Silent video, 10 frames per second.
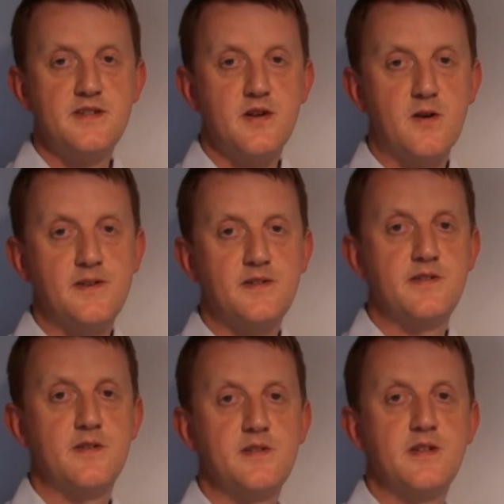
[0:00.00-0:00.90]
this short
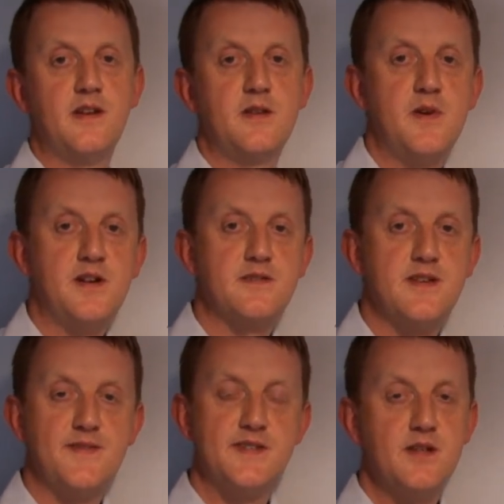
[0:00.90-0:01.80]
introduction on the
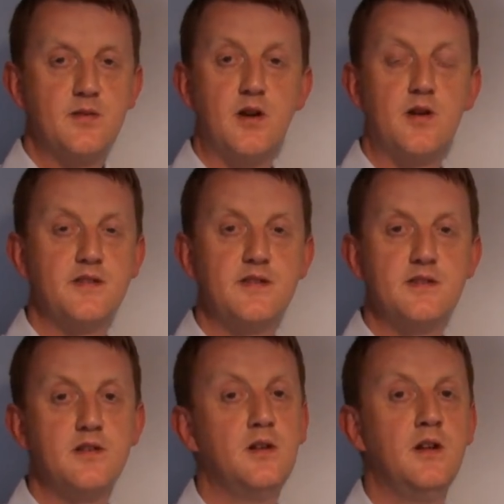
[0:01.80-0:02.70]
Microsoft SQL Auditing
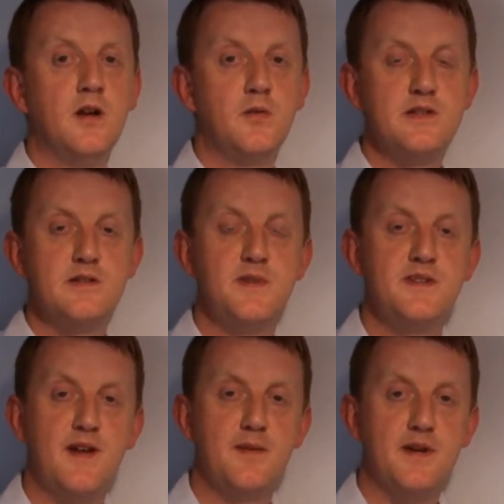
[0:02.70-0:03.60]
tool, which has been
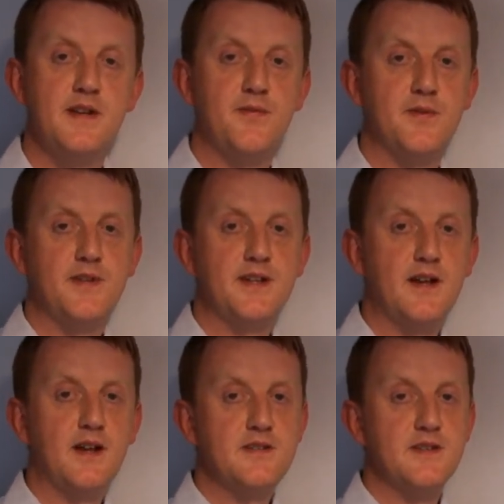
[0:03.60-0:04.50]
developed by Network
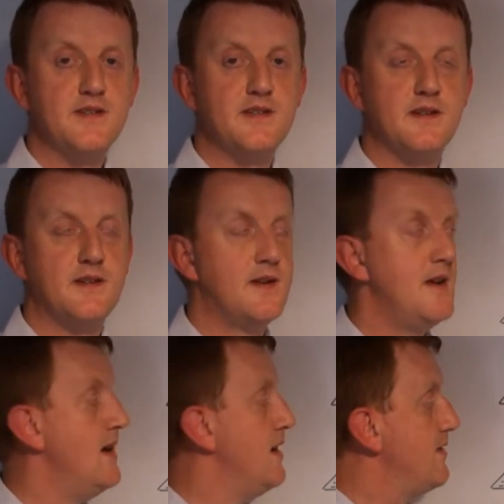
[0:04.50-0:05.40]
Technologies.
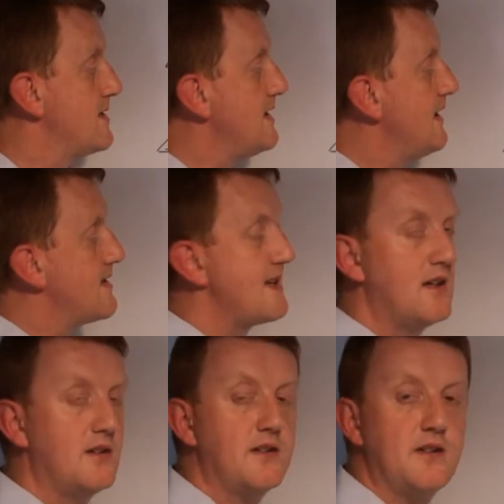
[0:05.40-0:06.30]
Firstly, let's take a
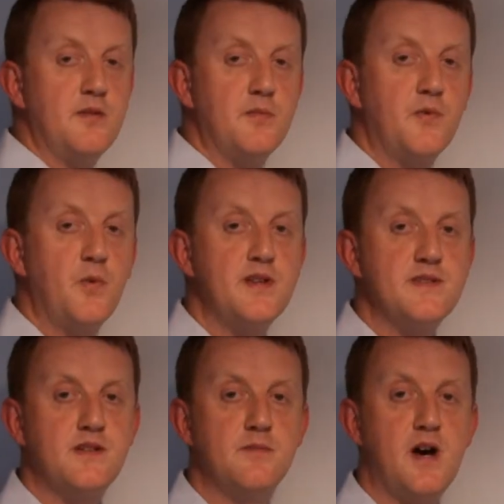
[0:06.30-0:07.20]
look at the number of ways
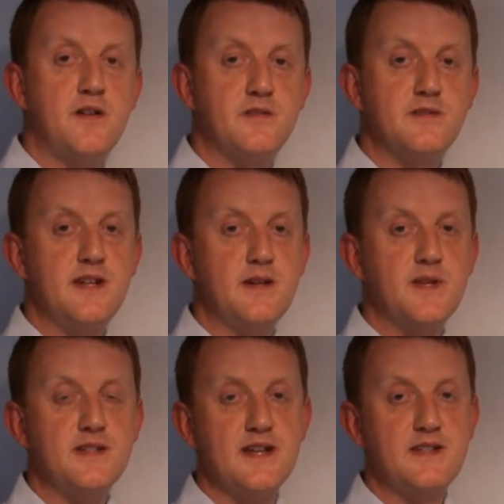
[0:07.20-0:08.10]
you can monitor
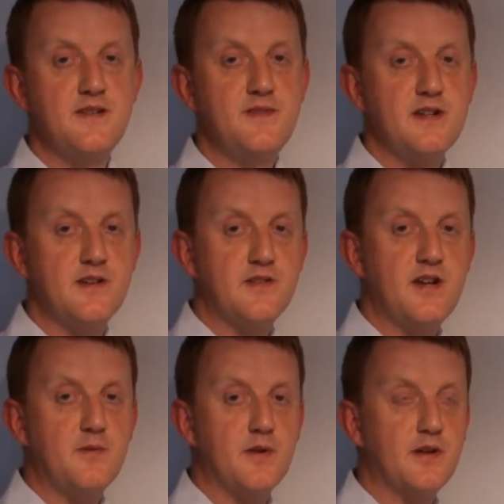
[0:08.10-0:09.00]
database activity on your
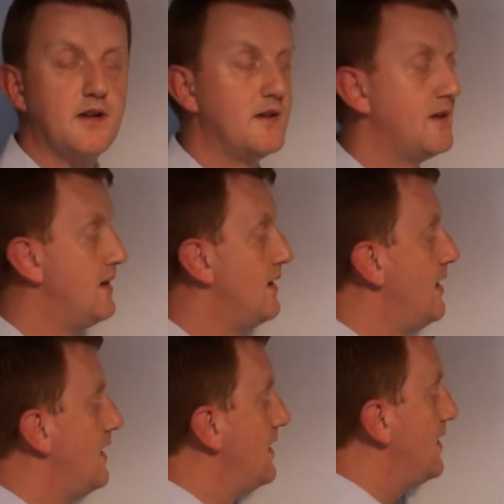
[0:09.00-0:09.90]
network.
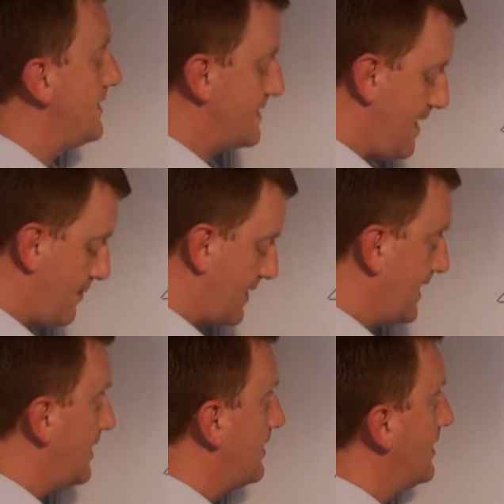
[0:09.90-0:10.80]
Now, on this network
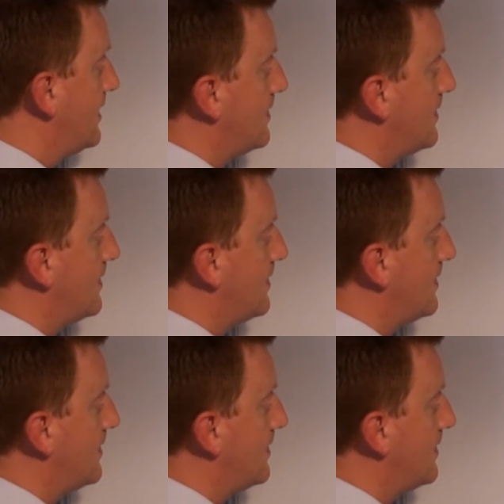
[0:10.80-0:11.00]
here,